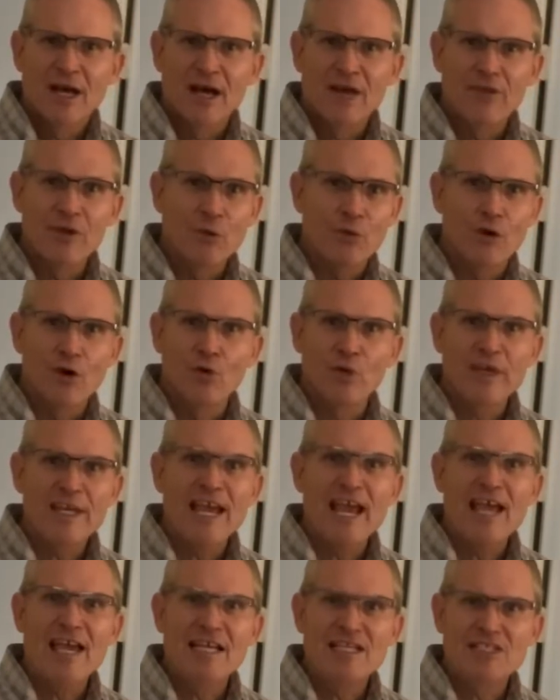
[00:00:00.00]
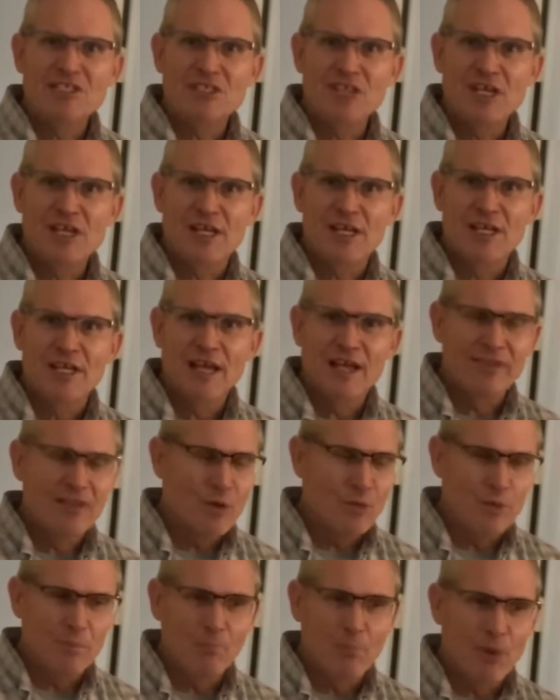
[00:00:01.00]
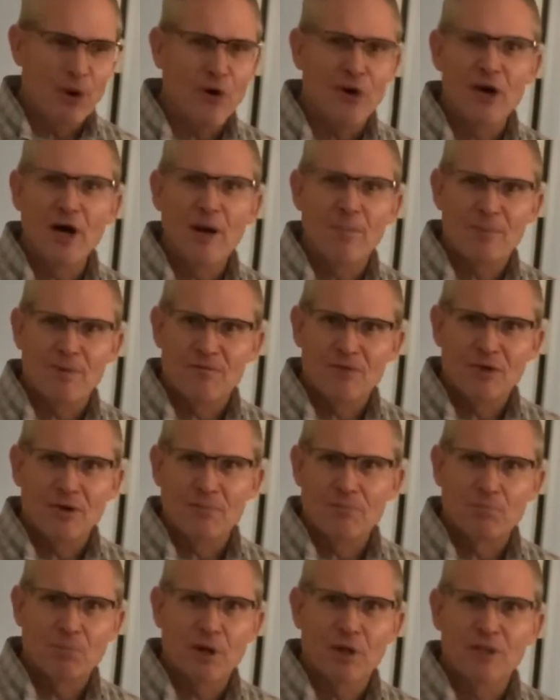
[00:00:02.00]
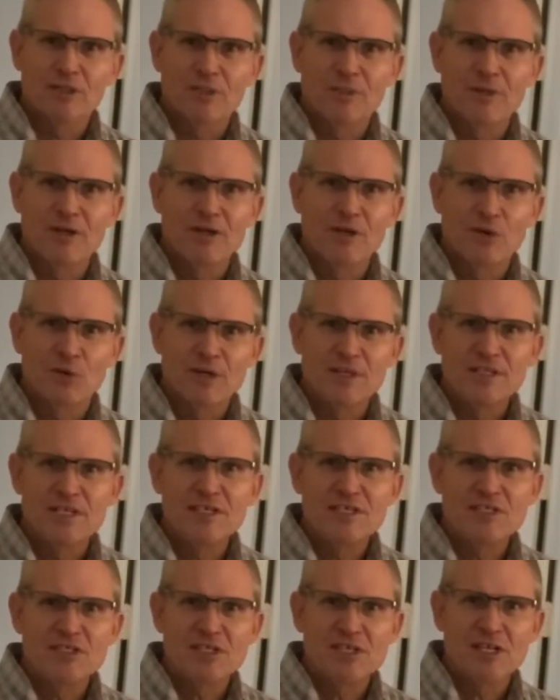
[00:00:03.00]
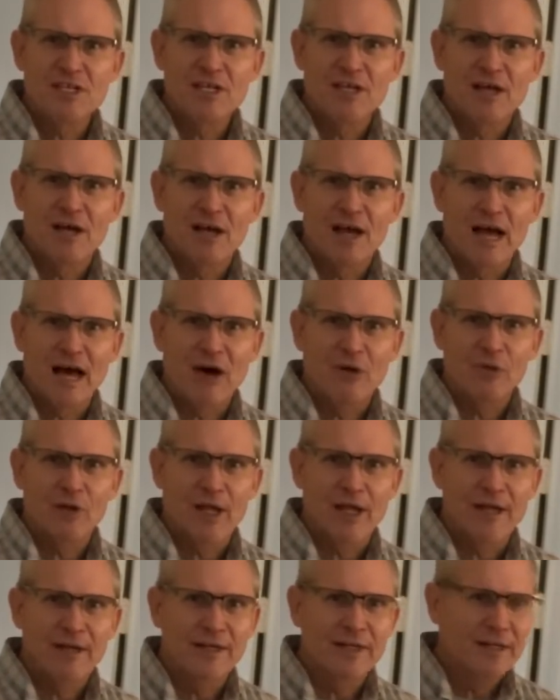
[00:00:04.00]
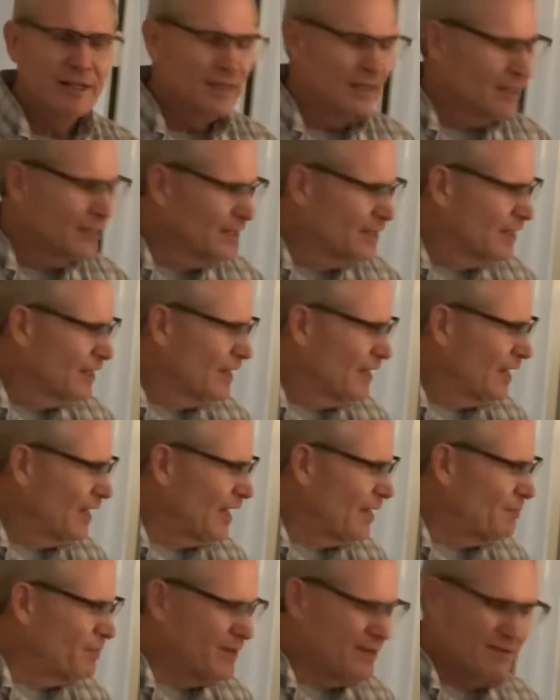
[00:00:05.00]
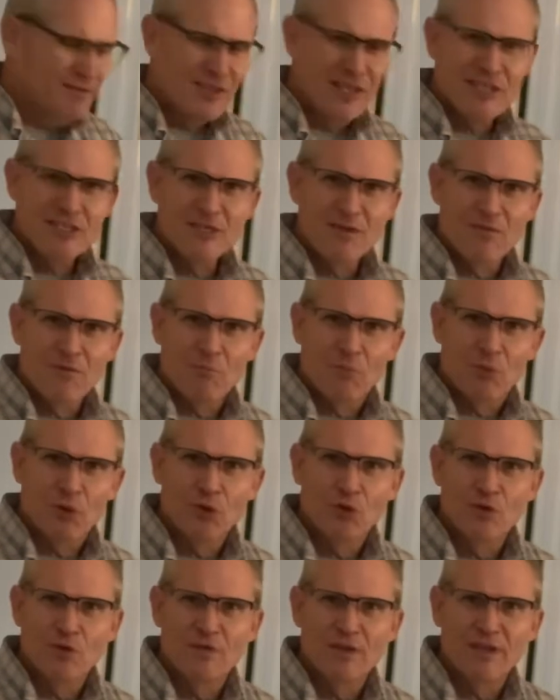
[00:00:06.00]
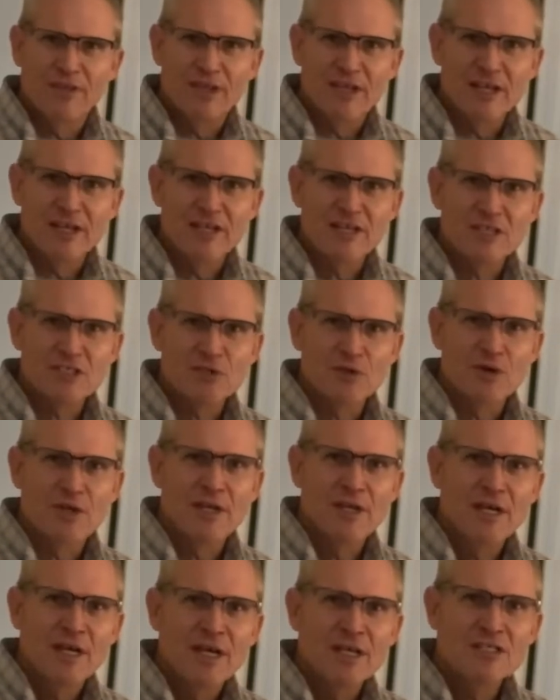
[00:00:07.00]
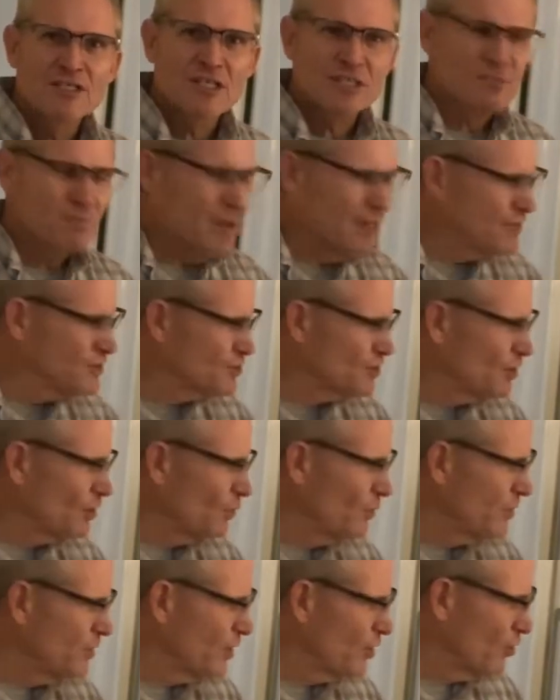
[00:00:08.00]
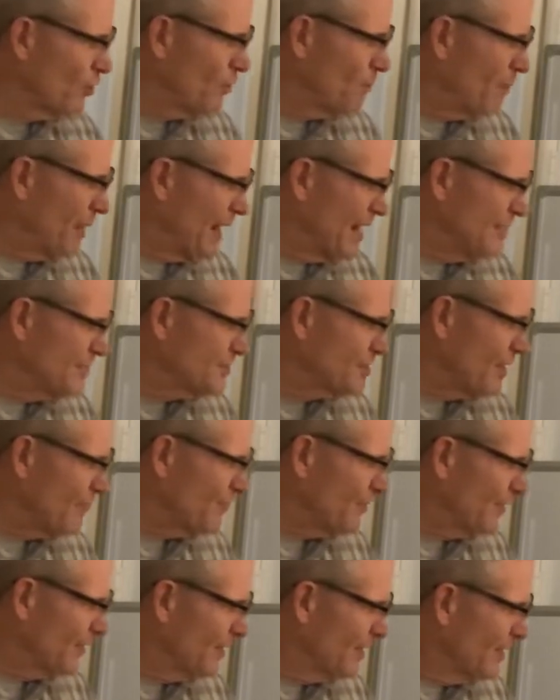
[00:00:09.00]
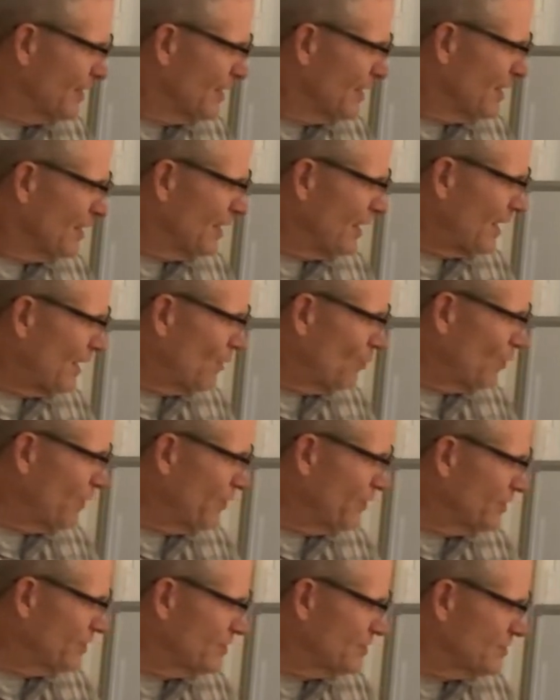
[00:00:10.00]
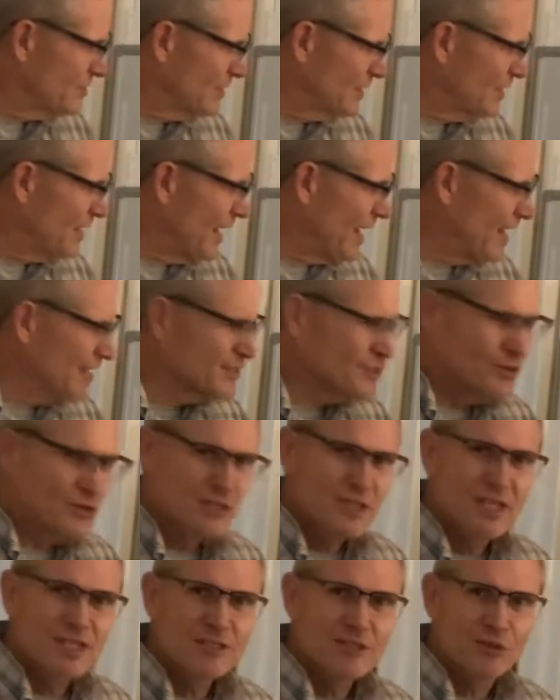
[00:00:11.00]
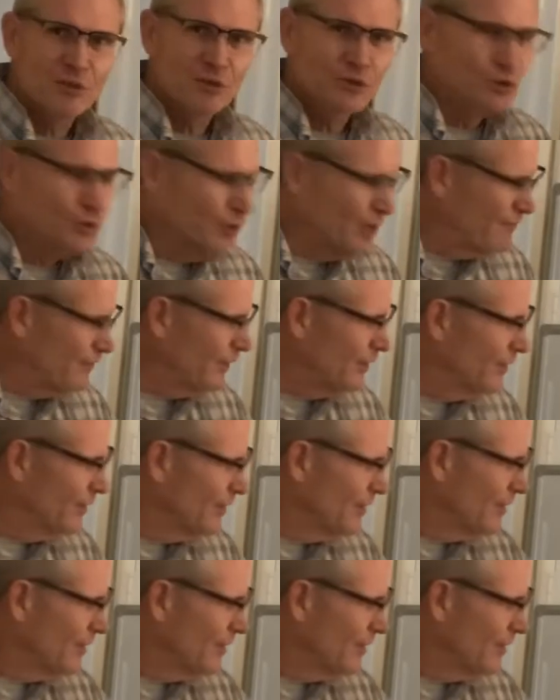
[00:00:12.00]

they were only AC, and they would burn up if you plugged them into a DC outlet. But things have improved in the industry. Just make sure when you go to buy something, whether it's gas or diesel driven,